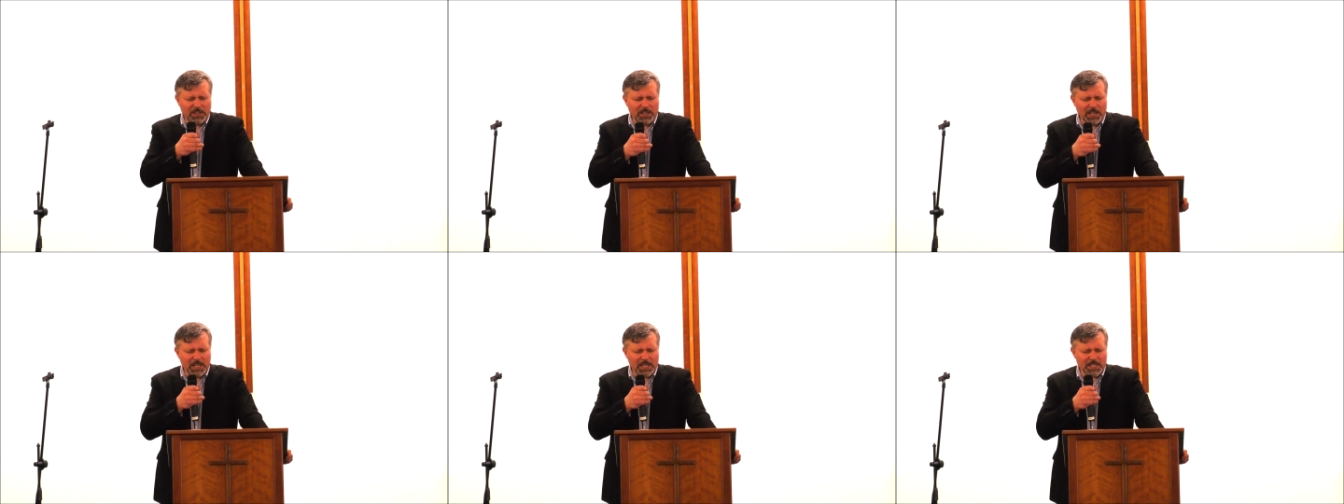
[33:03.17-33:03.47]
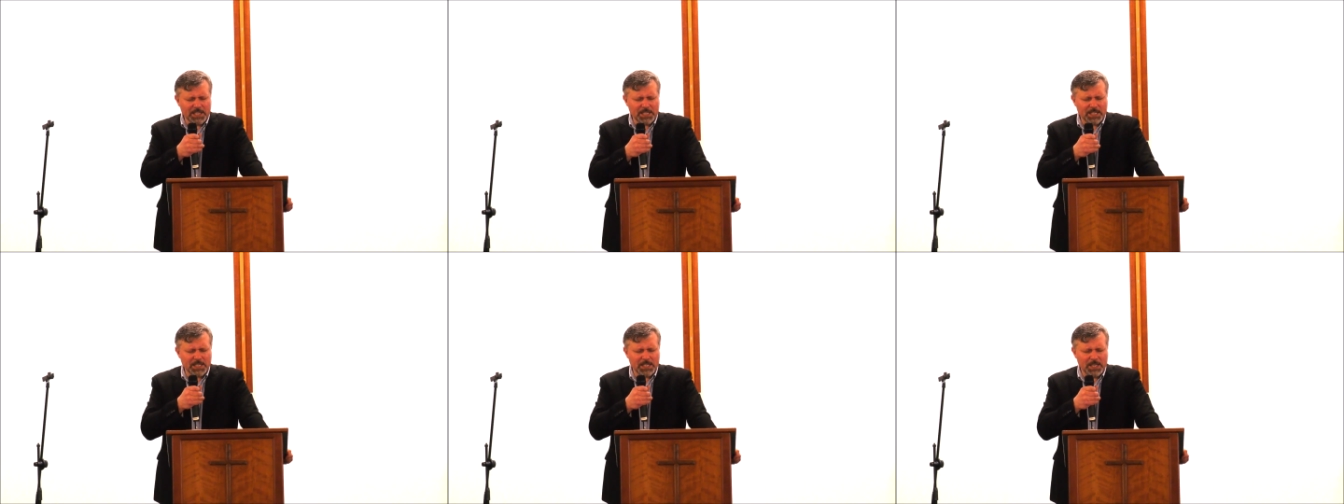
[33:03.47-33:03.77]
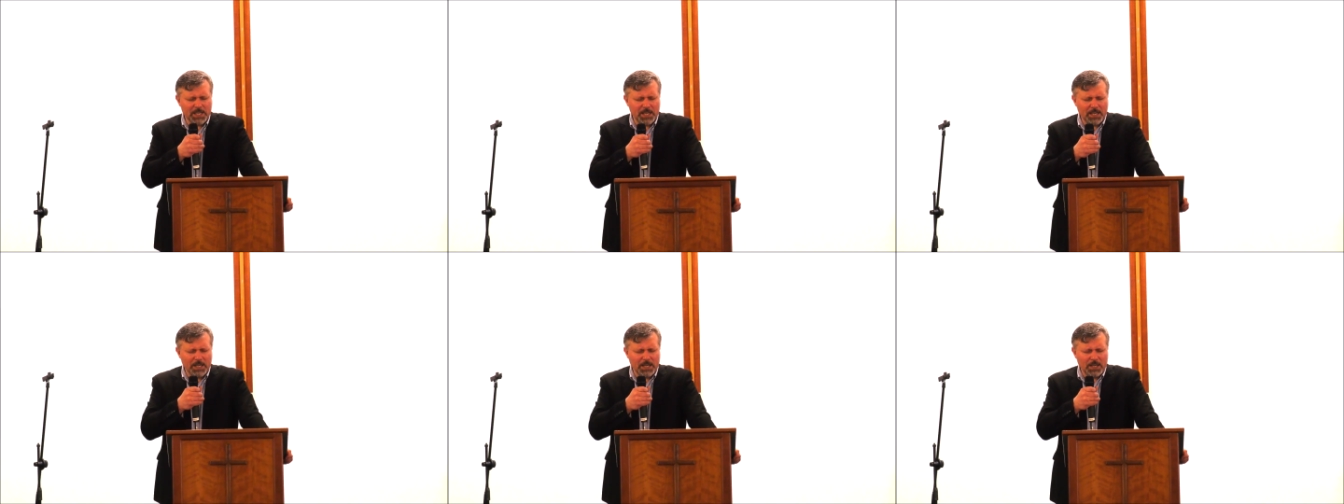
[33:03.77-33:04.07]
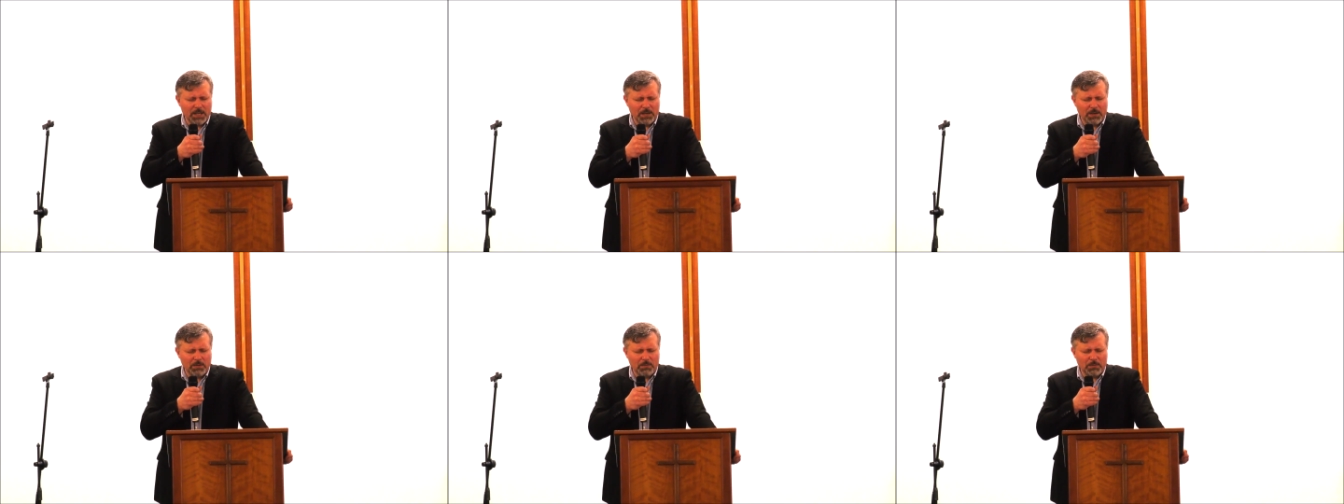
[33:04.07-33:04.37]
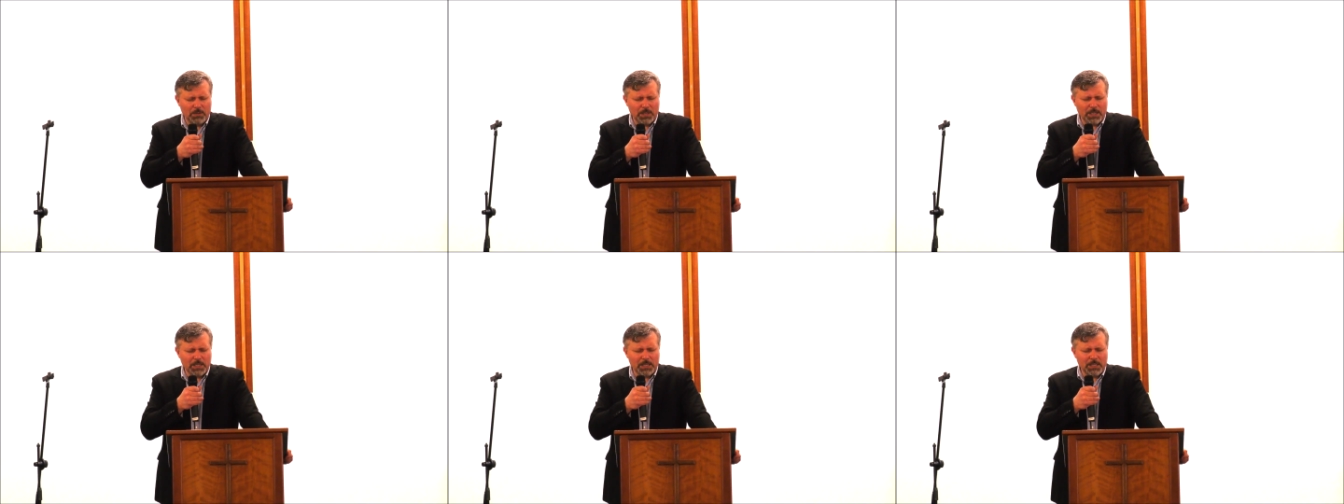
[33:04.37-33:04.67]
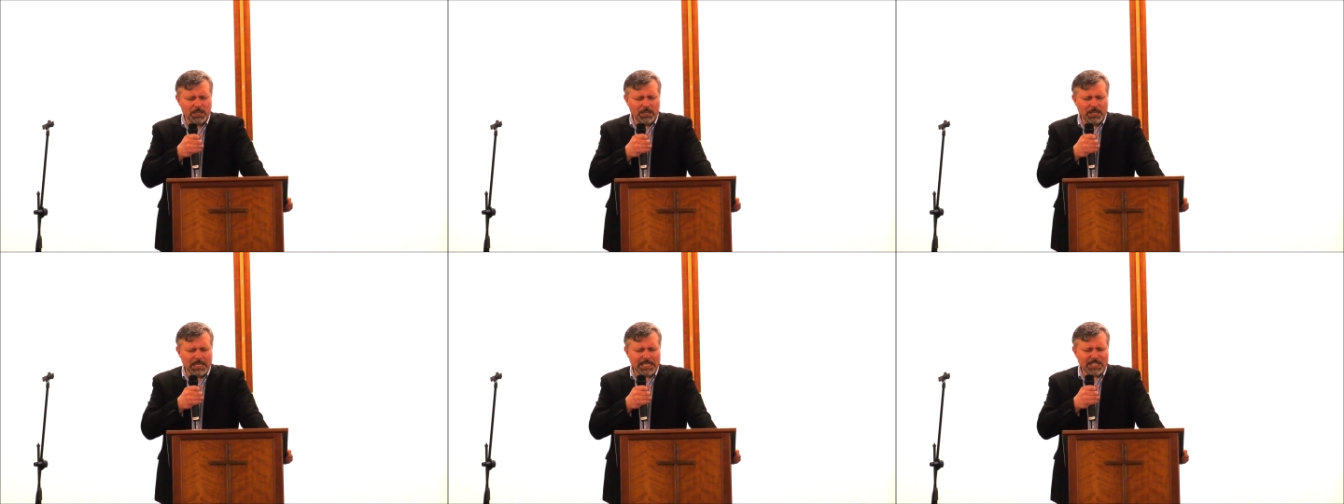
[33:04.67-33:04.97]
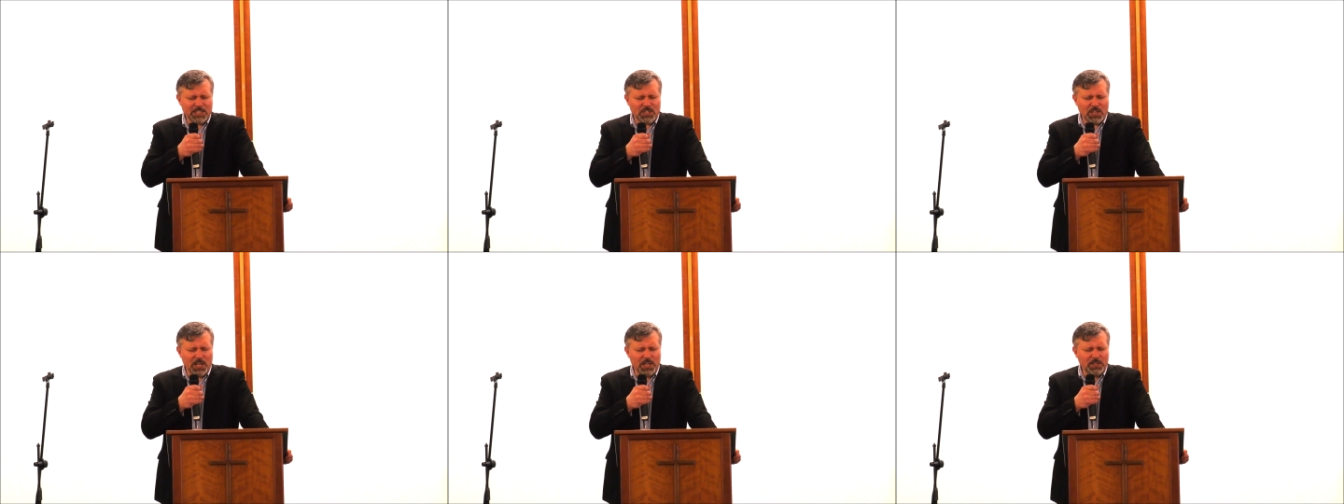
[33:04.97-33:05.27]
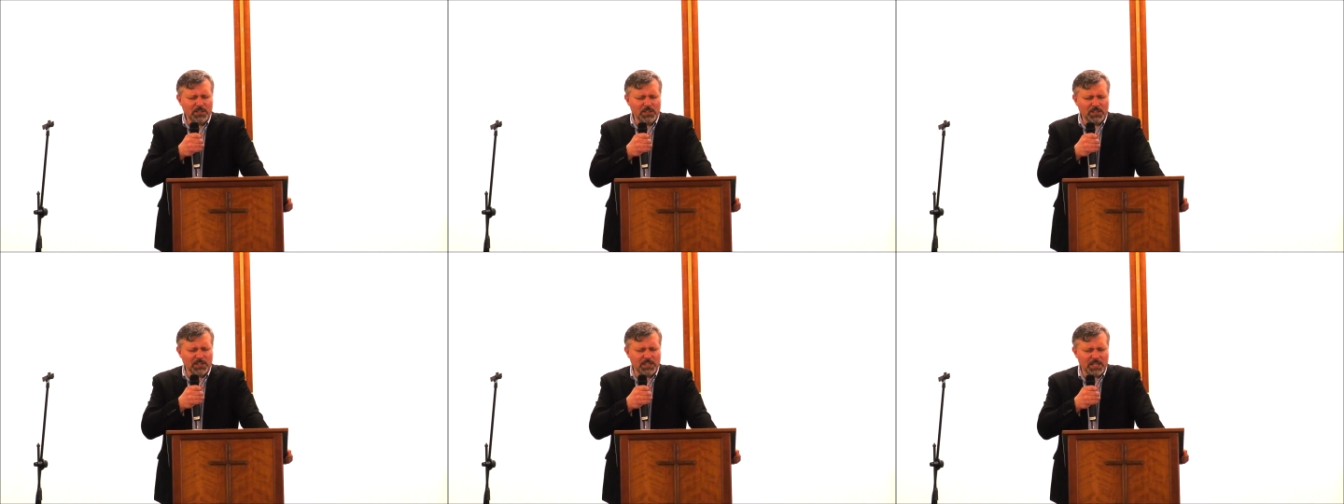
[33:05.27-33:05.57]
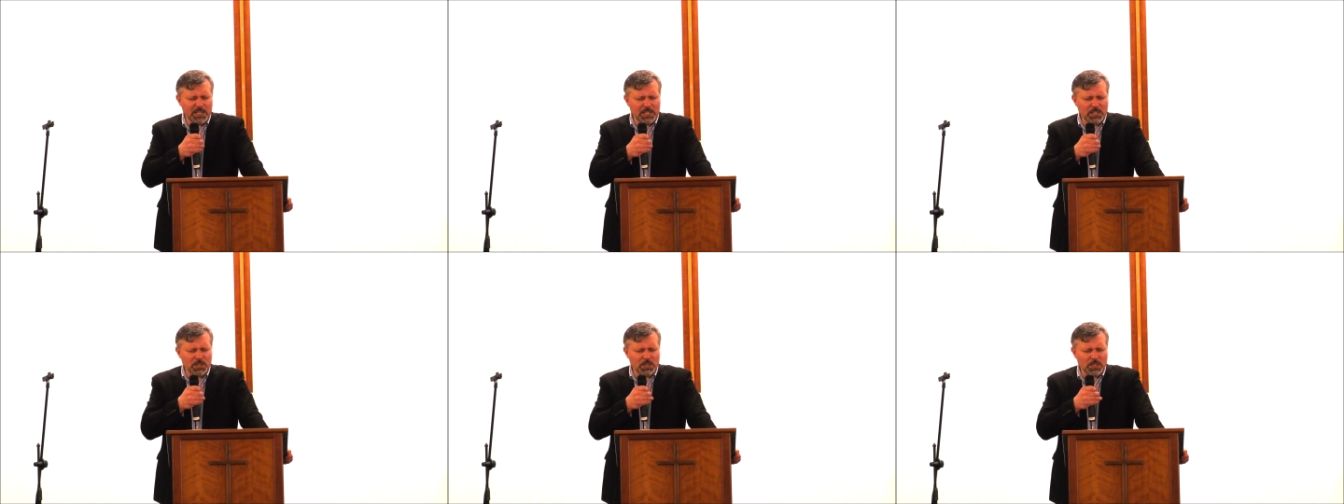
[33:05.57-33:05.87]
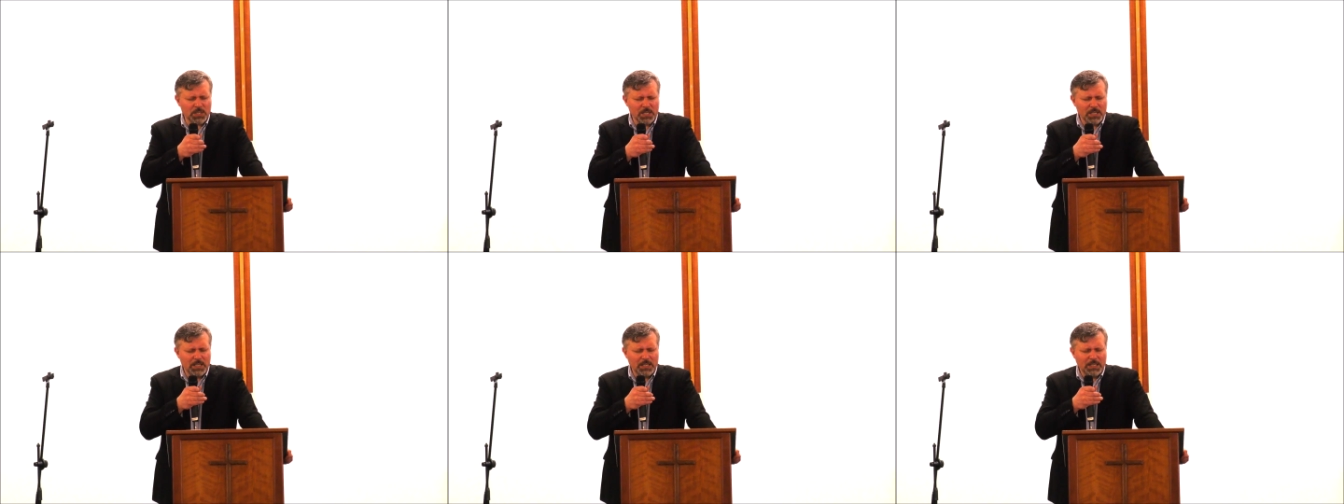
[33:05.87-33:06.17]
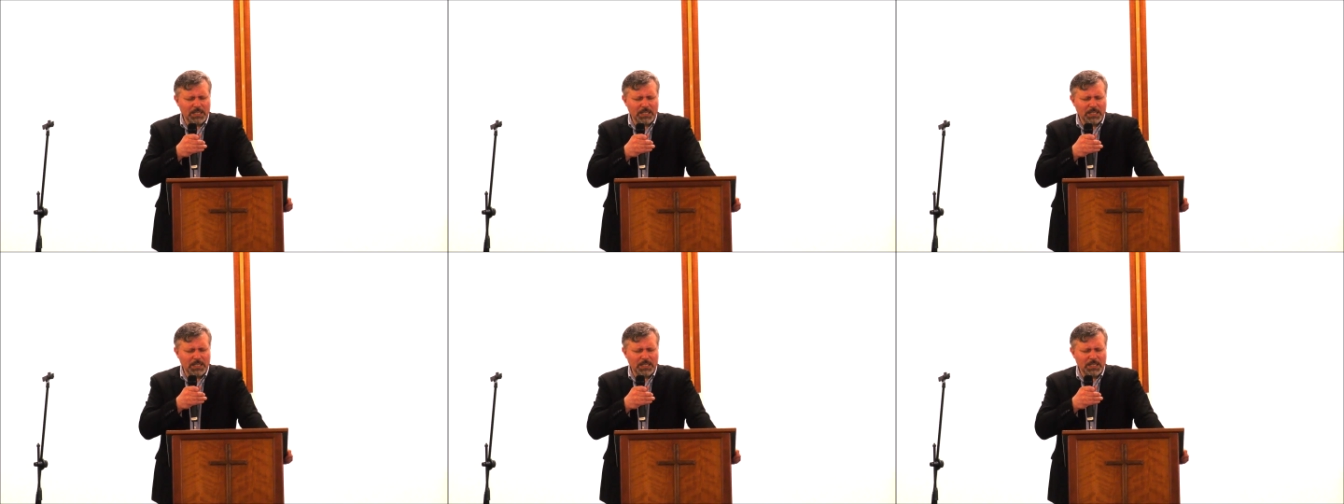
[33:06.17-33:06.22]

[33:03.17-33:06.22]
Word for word: things, with external things.